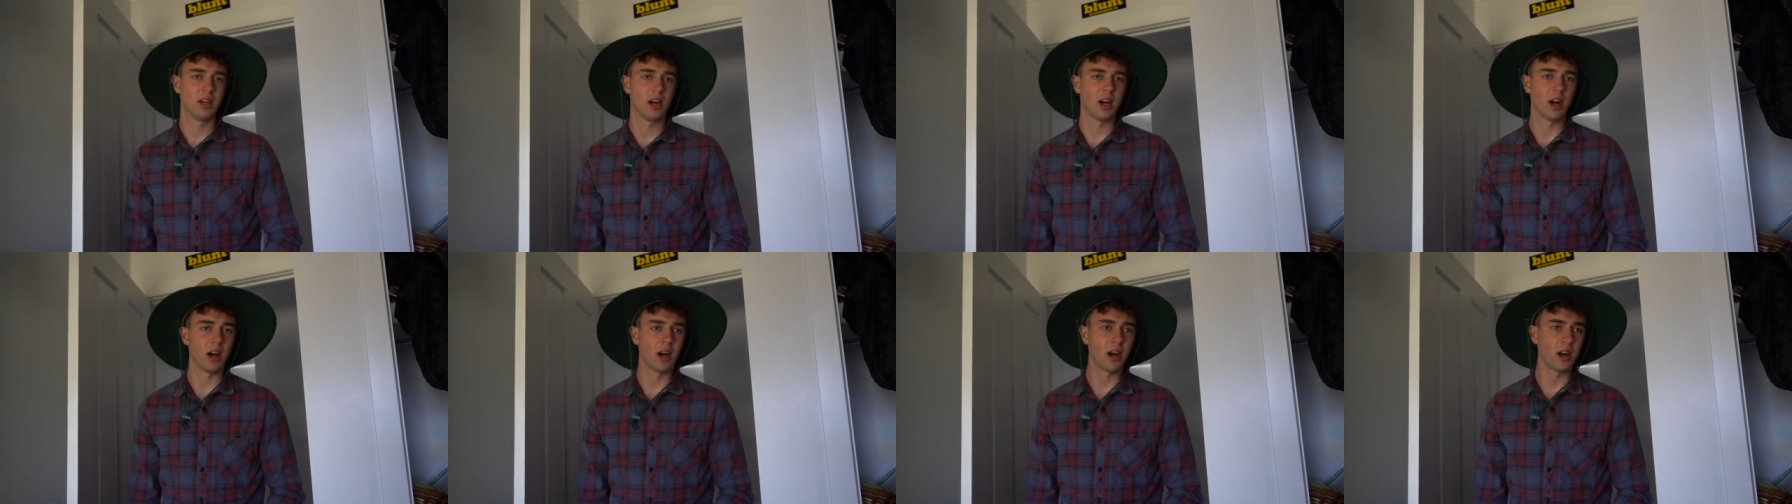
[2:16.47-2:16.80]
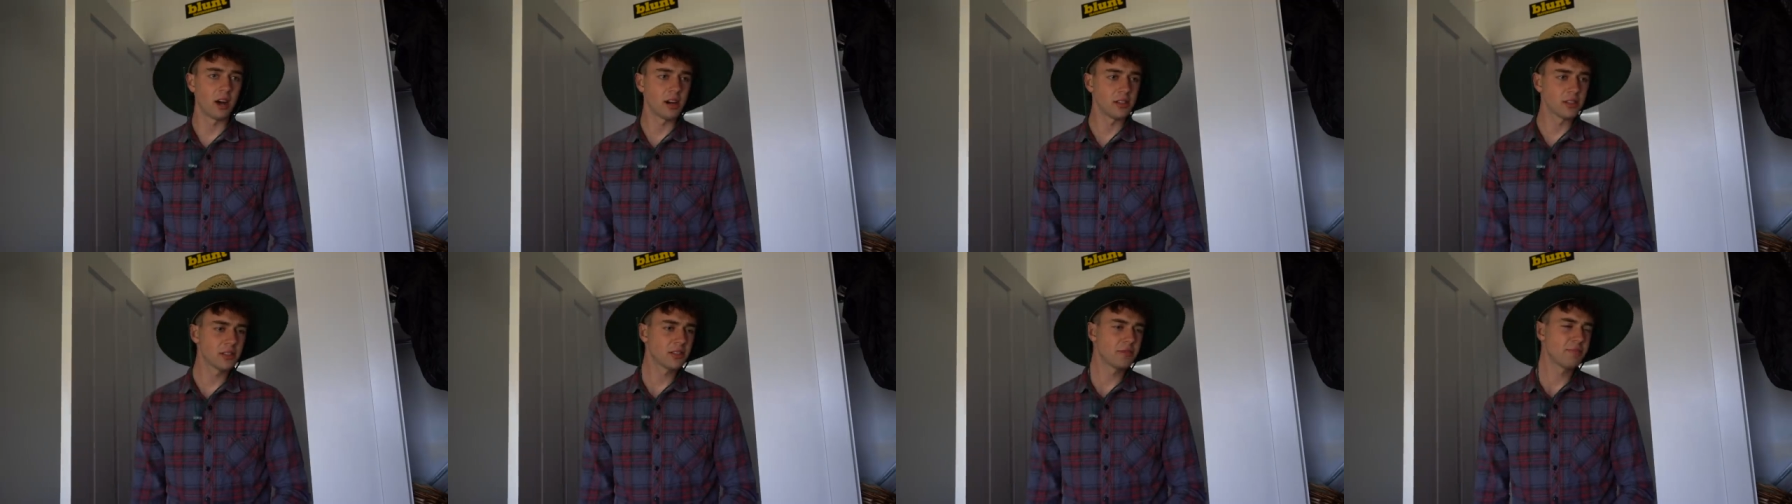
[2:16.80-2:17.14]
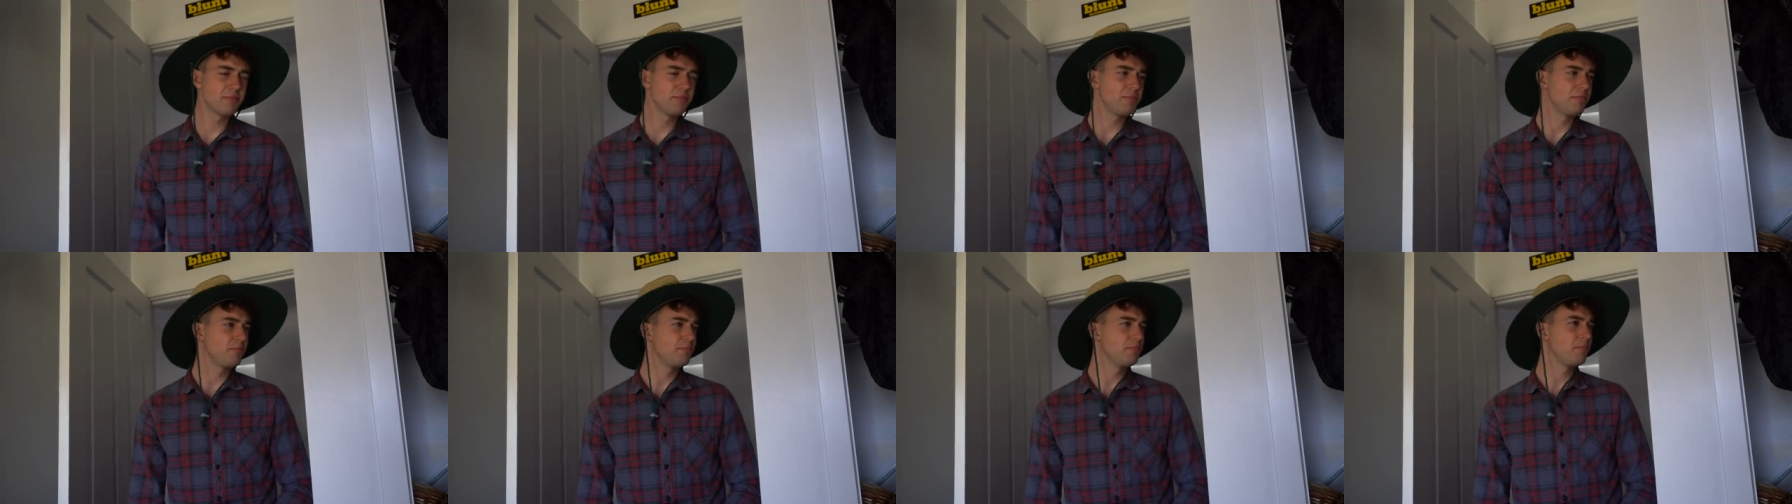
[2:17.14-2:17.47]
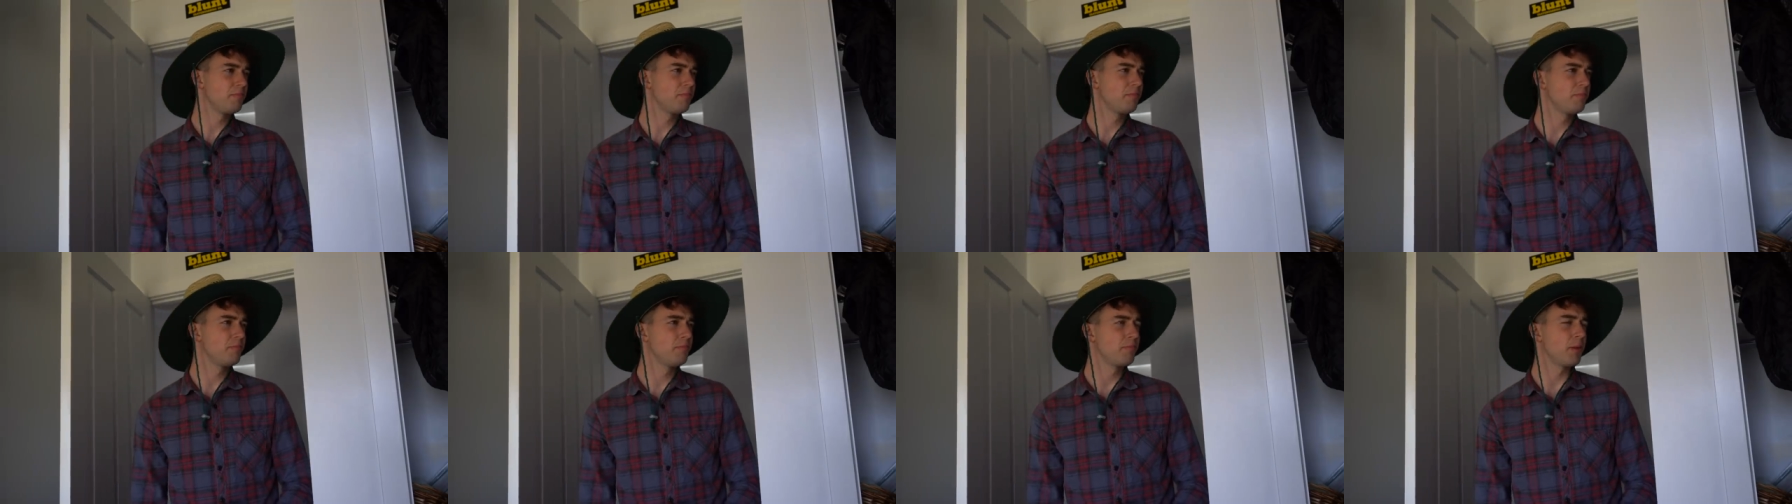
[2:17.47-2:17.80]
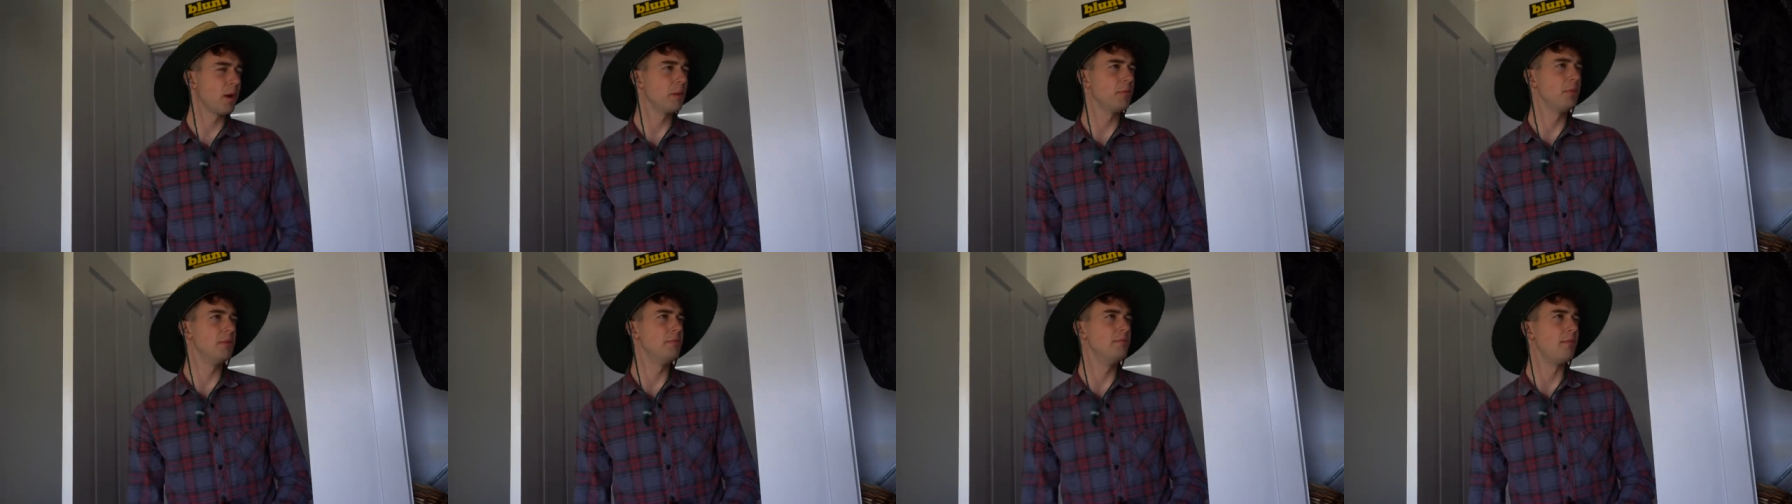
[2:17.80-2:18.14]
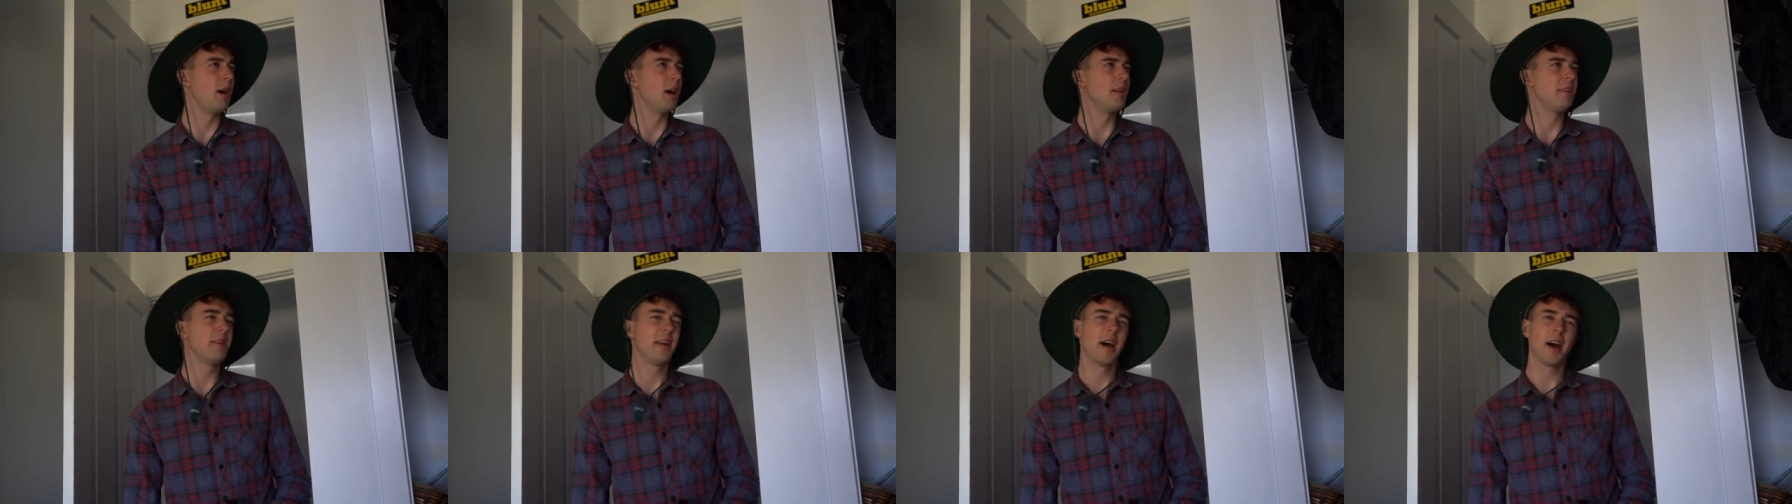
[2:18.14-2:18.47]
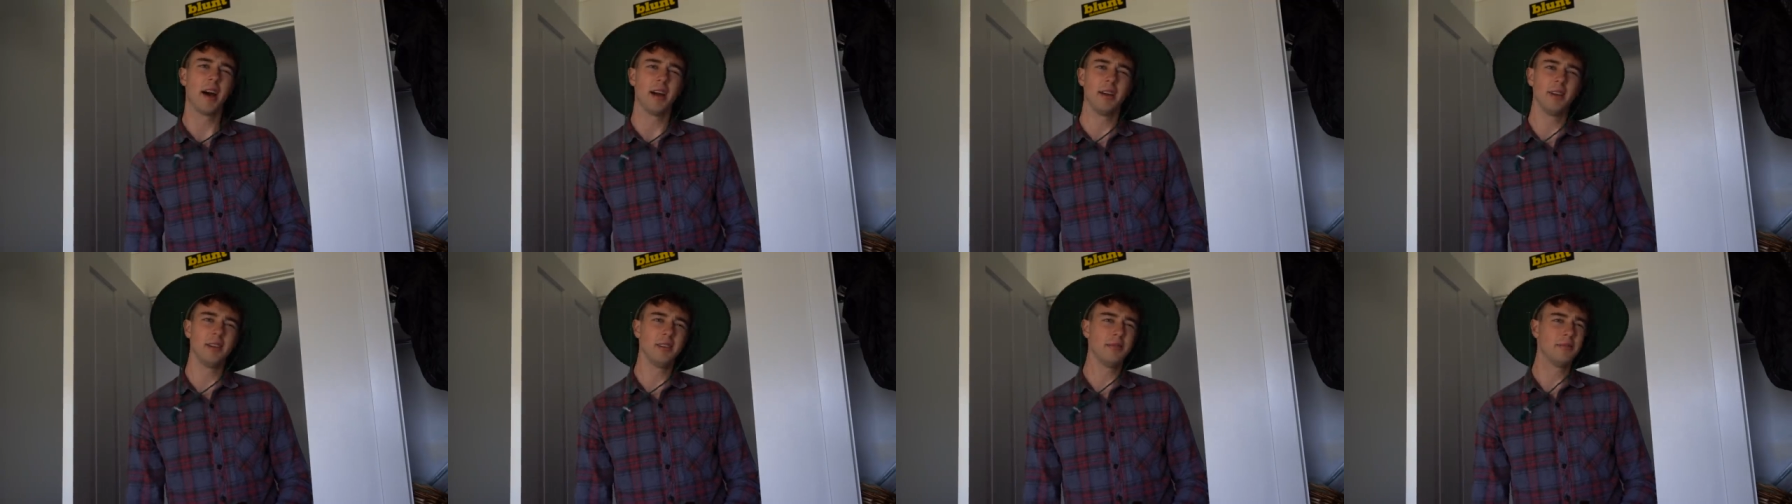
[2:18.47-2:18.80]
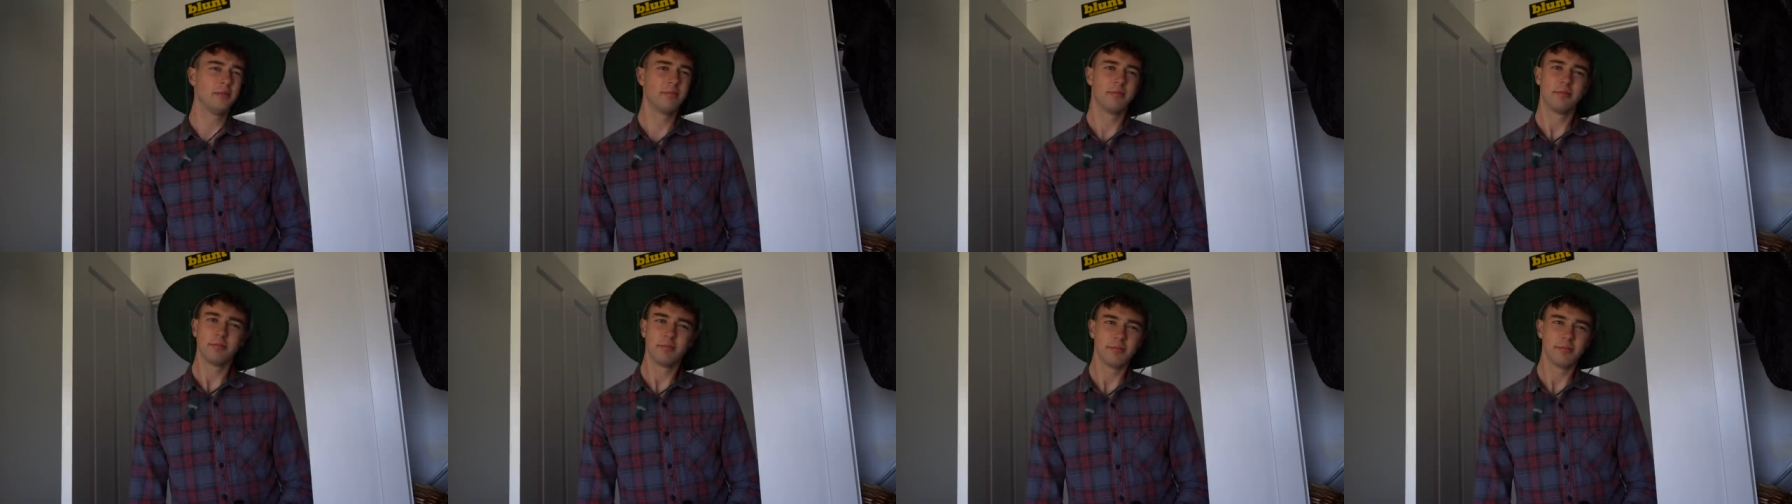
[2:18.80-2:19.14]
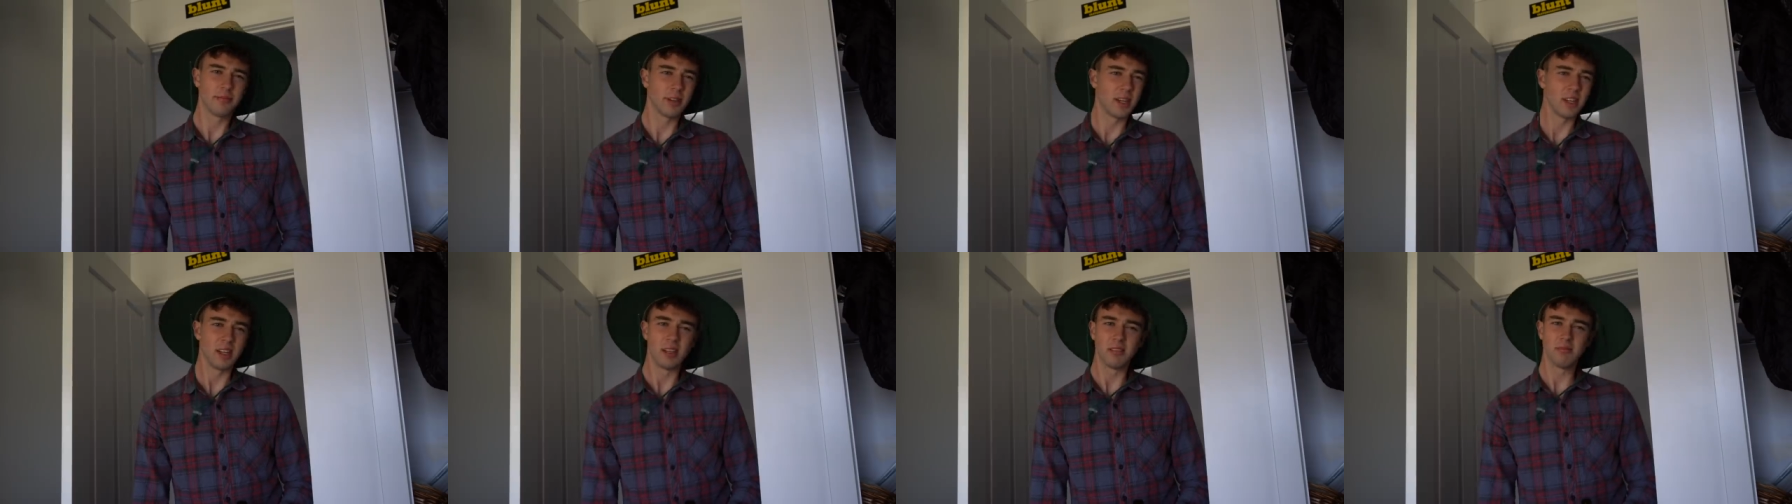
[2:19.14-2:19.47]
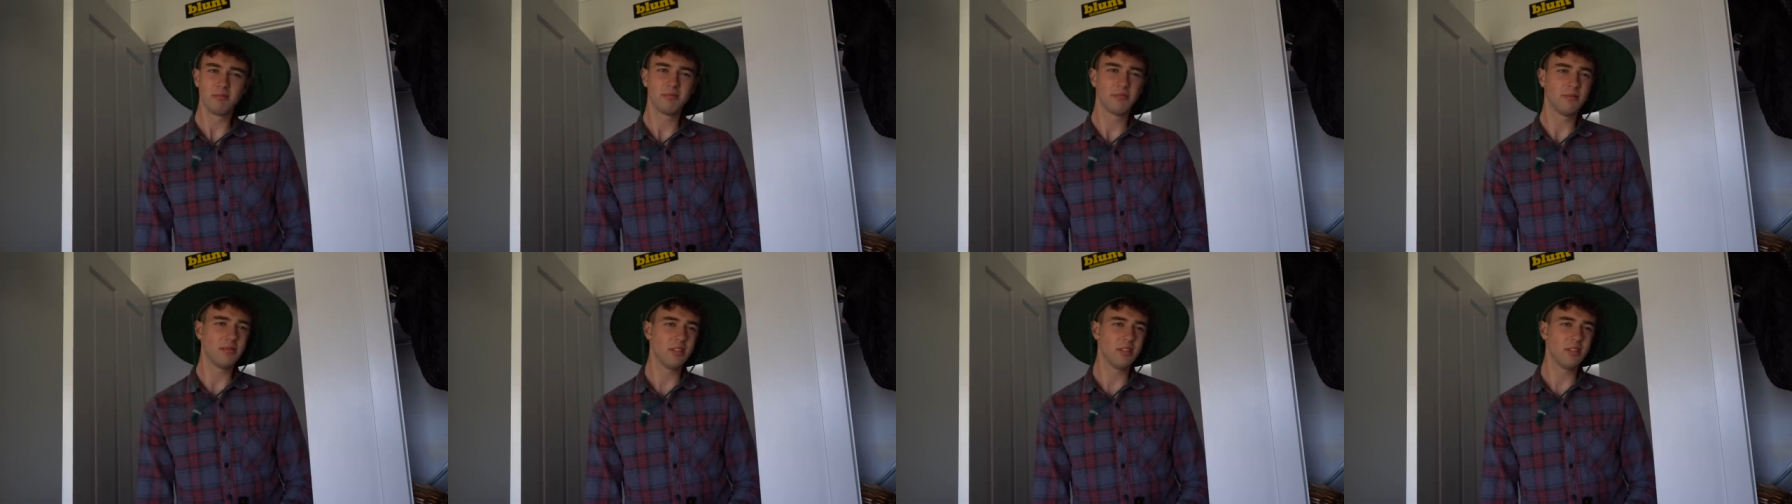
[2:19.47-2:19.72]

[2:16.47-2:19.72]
It's probably Monday, but...